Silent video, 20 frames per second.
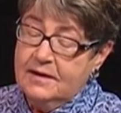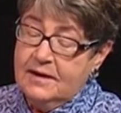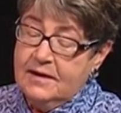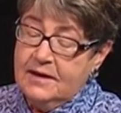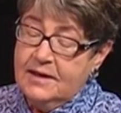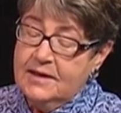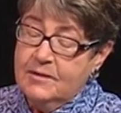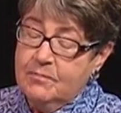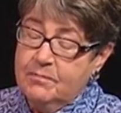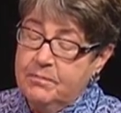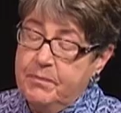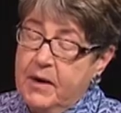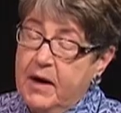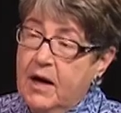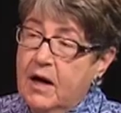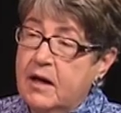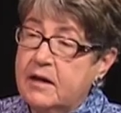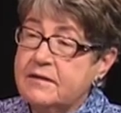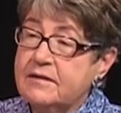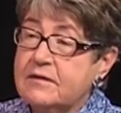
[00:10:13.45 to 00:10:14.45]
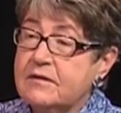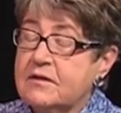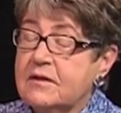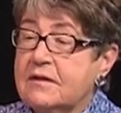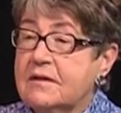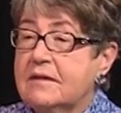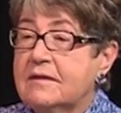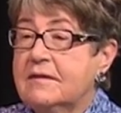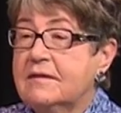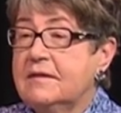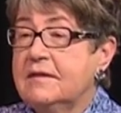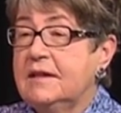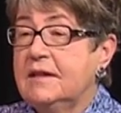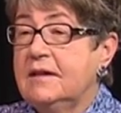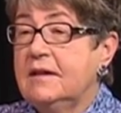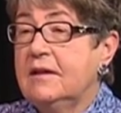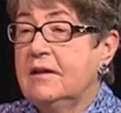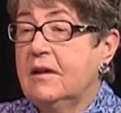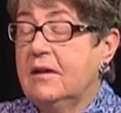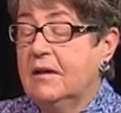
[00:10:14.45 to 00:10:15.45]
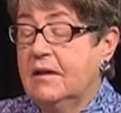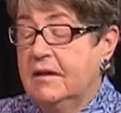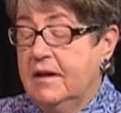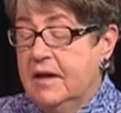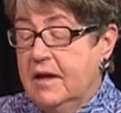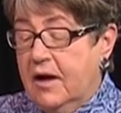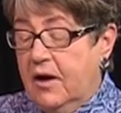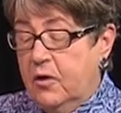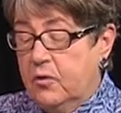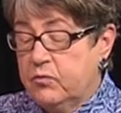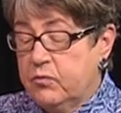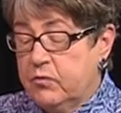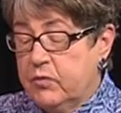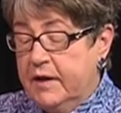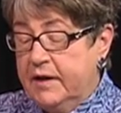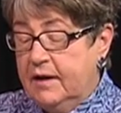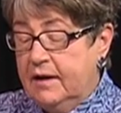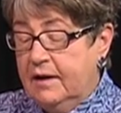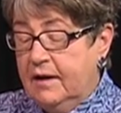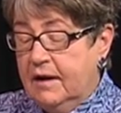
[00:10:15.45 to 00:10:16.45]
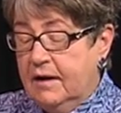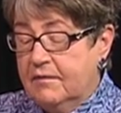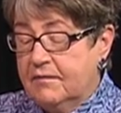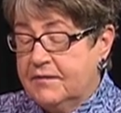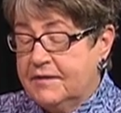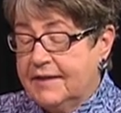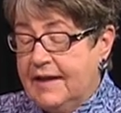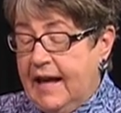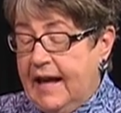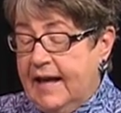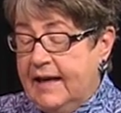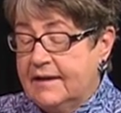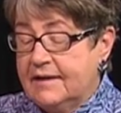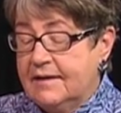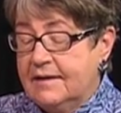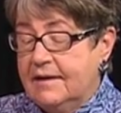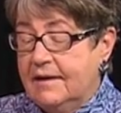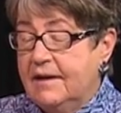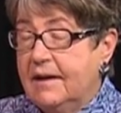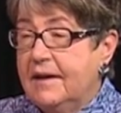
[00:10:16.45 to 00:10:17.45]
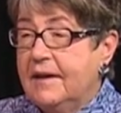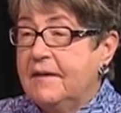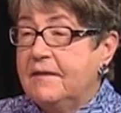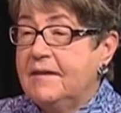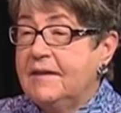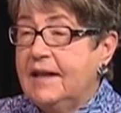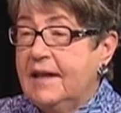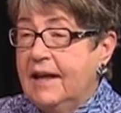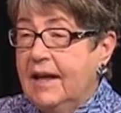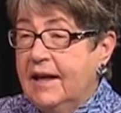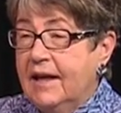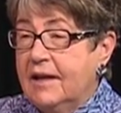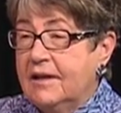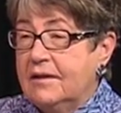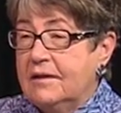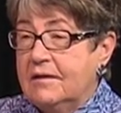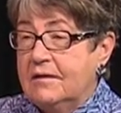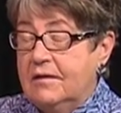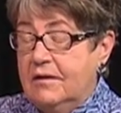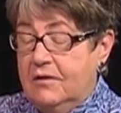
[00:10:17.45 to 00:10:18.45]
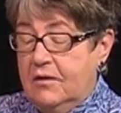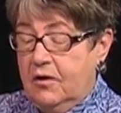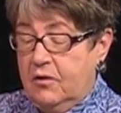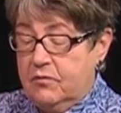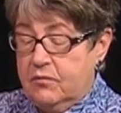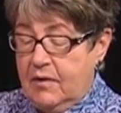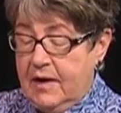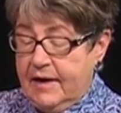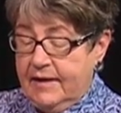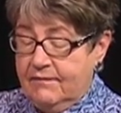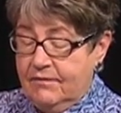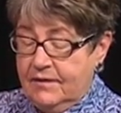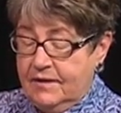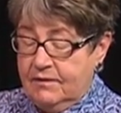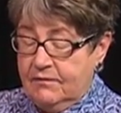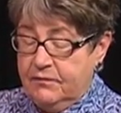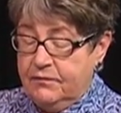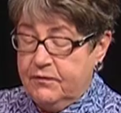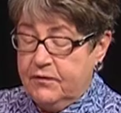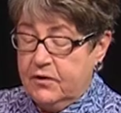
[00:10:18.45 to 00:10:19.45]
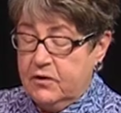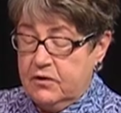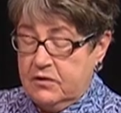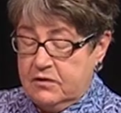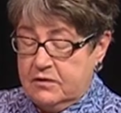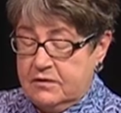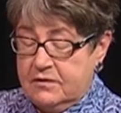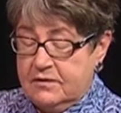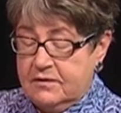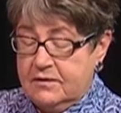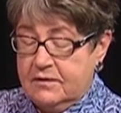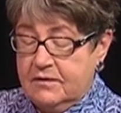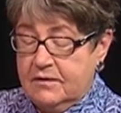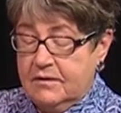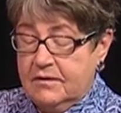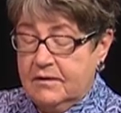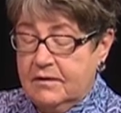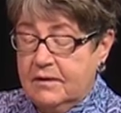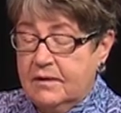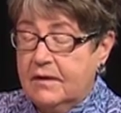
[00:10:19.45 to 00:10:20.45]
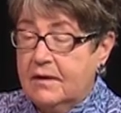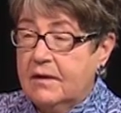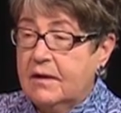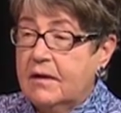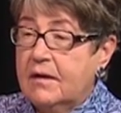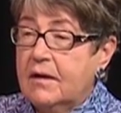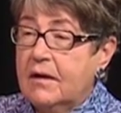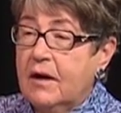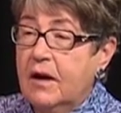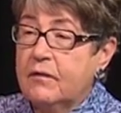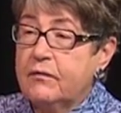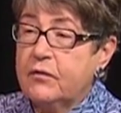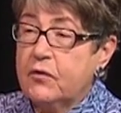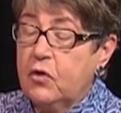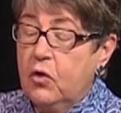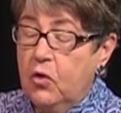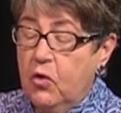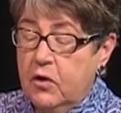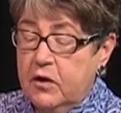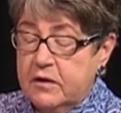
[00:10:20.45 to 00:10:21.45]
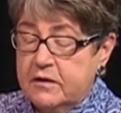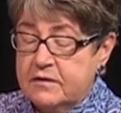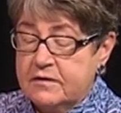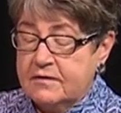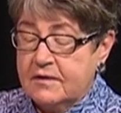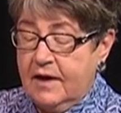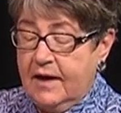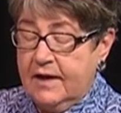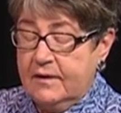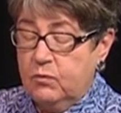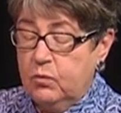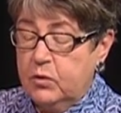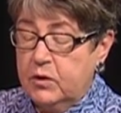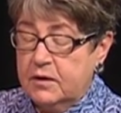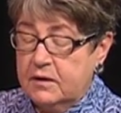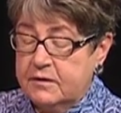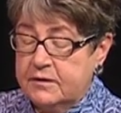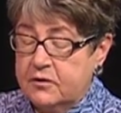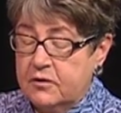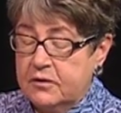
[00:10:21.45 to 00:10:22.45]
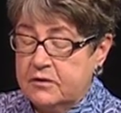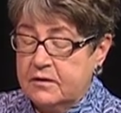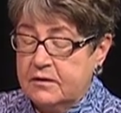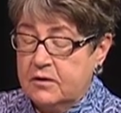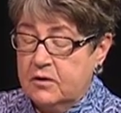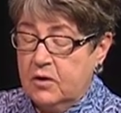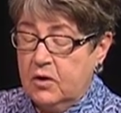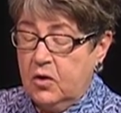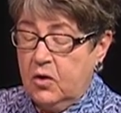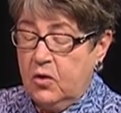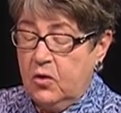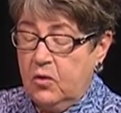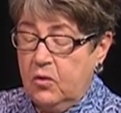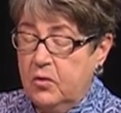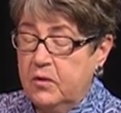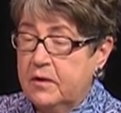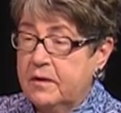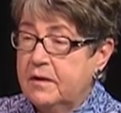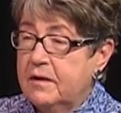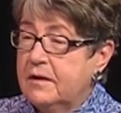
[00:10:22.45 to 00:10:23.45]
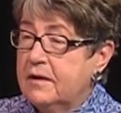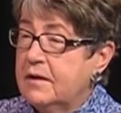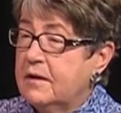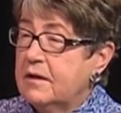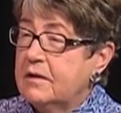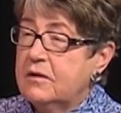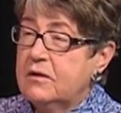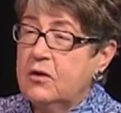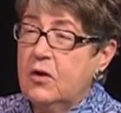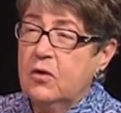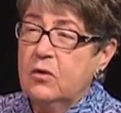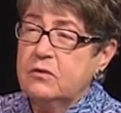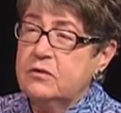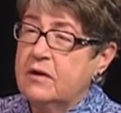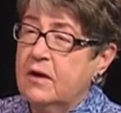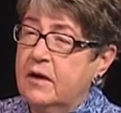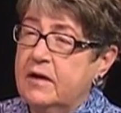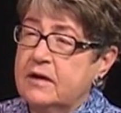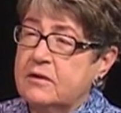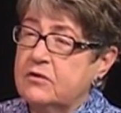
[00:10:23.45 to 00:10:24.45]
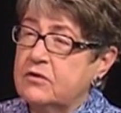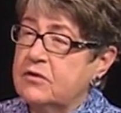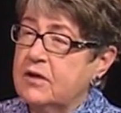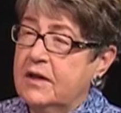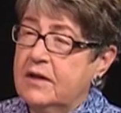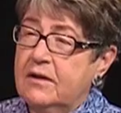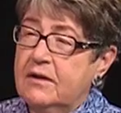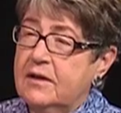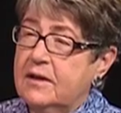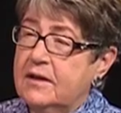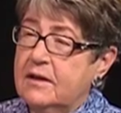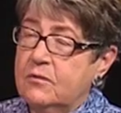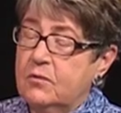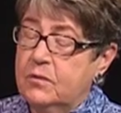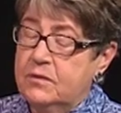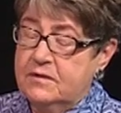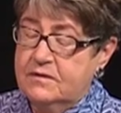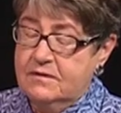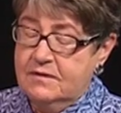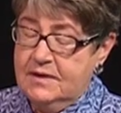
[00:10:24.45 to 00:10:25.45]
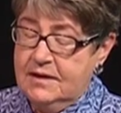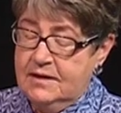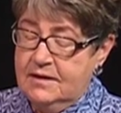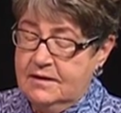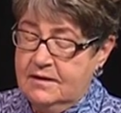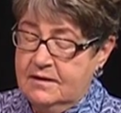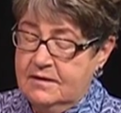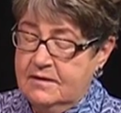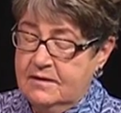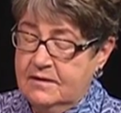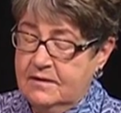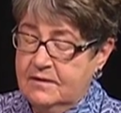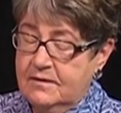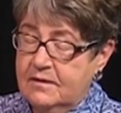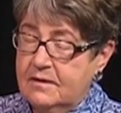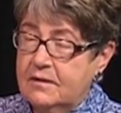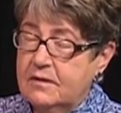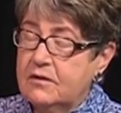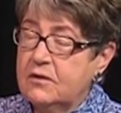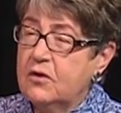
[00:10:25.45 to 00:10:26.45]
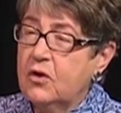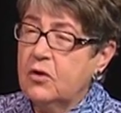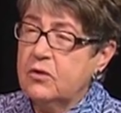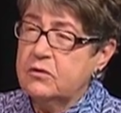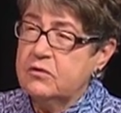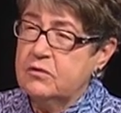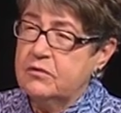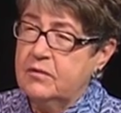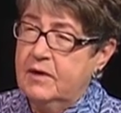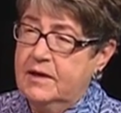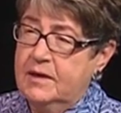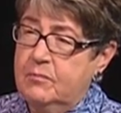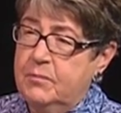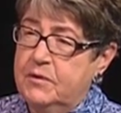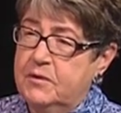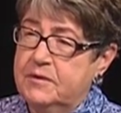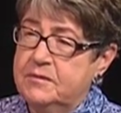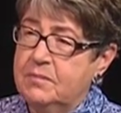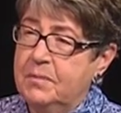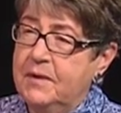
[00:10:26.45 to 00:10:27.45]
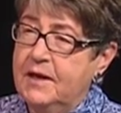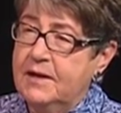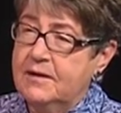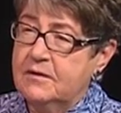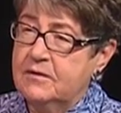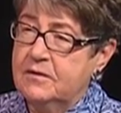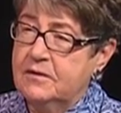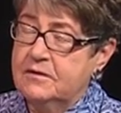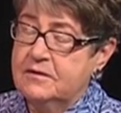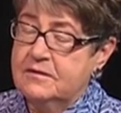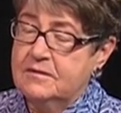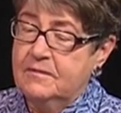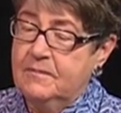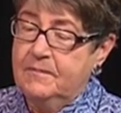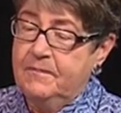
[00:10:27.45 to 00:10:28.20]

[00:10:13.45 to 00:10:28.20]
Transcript: embossed seal, a ring of Latin, the end arriving first. Of course I willed her to go. No dark chariot was needed, no trampled petals.